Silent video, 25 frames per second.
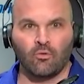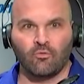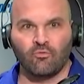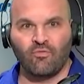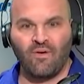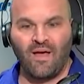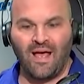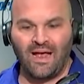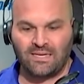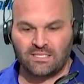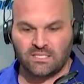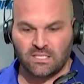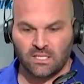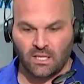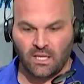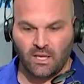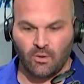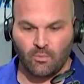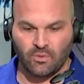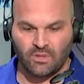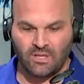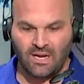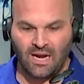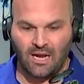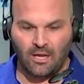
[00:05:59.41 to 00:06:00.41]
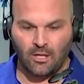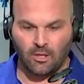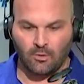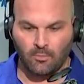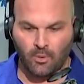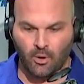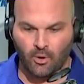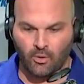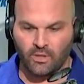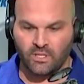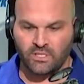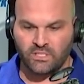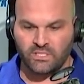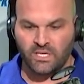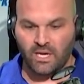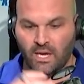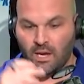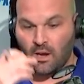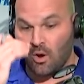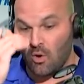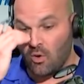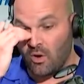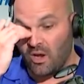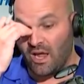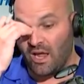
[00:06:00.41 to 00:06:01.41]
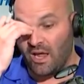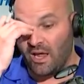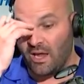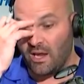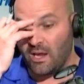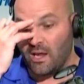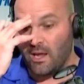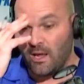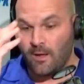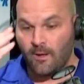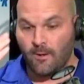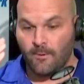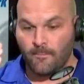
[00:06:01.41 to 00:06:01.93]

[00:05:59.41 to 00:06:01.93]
or vacillate with Kyler Murray to say, okay,